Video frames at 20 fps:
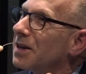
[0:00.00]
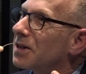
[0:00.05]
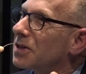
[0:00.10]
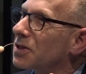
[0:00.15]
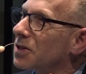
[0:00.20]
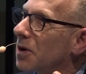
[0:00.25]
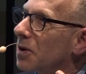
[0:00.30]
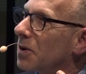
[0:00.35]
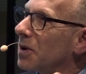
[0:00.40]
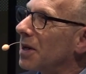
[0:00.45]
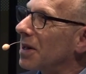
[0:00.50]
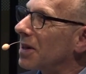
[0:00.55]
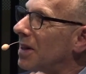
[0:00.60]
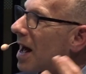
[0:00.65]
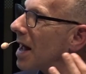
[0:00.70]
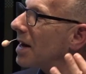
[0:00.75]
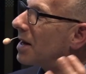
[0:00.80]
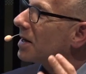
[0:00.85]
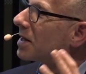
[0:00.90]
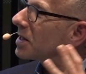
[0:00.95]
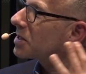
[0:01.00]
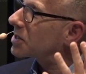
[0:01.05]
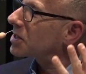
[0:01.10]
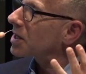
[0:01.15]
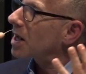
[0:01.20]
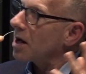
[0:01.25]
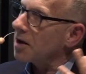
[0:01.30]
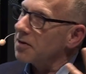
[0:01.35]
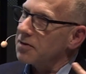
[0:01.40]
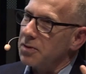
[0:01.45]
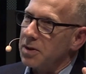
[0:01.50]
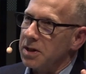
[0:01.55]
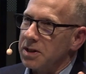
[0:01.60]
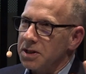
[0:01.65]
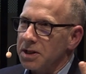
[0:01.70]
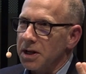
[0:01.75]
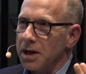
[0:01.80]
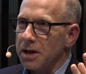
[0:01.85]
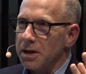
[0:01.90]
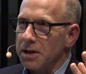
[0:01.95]
So that in itself
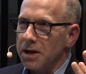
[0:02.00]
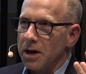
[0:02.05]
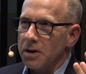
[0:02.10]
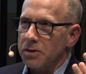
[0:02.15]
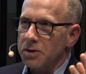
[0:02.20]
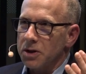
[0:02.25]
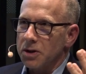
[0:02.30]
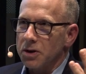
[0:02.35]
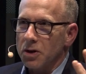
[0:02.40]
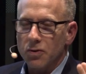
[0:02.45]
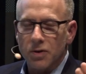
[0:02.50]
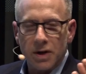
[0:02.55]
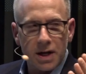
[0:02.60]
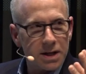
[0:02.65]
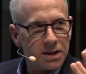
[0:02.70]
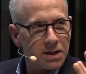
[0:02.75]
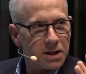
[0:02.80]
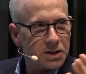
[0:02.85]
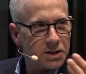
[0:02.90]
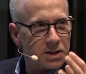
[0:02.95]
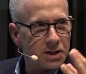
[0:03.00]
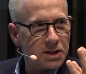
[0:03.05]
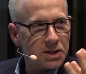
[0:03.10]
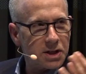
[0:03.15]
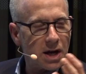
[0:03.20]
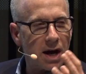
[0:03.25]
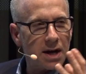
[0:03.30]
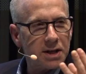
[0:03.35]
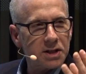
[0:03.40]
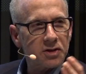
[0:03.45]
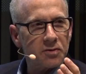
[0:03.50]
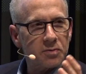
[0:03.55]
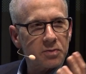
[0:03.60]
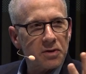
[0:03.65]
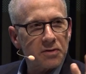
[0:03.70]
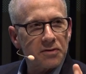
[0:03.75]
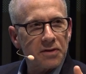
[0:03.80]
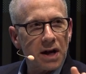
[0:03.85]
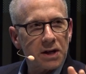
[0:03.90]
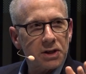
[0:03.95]
was, uh, you know, to create this, these kinds of
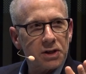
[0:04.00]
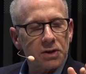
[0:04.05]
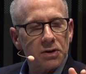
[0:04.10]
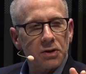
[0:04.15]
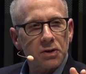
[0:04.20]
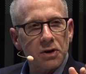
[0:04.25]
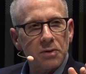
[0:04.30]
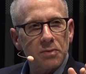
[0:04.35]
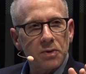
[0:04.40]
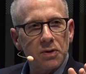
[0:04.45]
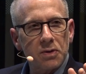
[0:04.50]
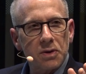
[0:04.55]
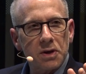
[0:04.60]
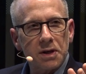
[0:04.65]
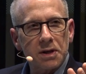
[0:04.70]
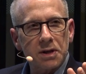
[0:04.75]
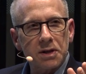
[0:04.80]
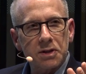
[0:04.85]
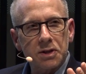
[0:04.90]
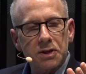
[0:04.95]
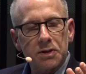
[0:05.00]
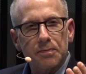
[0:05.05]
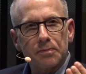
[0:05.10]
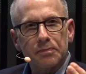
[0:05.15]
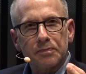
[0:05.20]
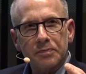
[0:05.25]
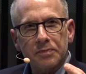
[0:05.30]
professional communities